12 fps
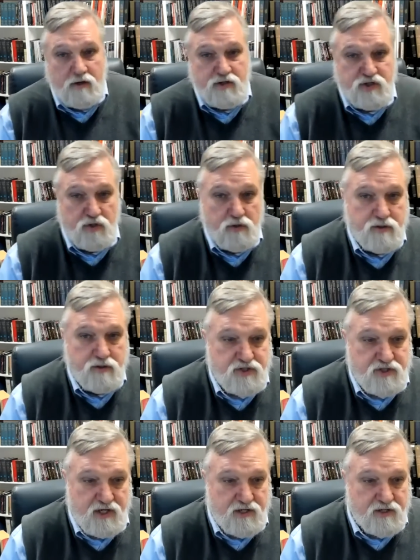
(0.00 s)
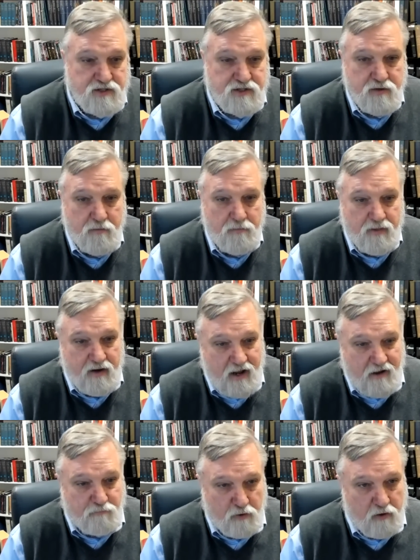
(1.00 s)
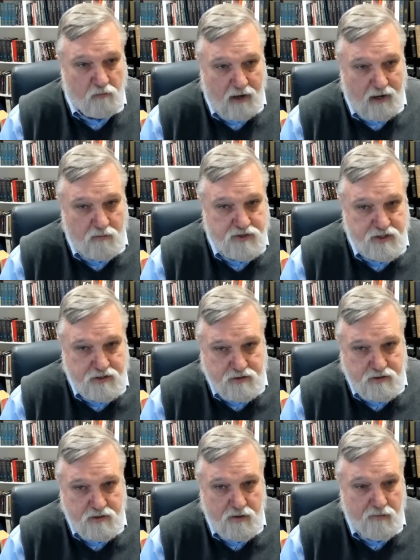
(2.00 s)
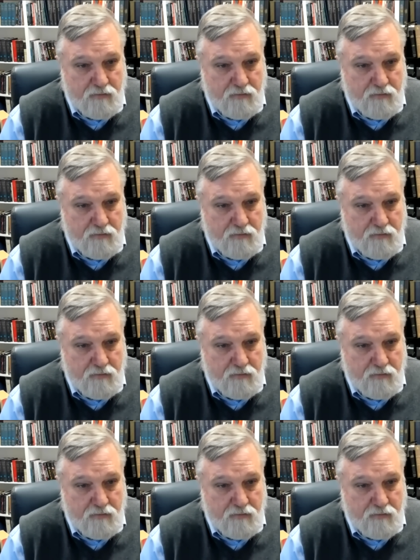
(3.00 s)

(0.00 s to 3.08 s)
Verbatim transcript: are certain sins that have prerequisites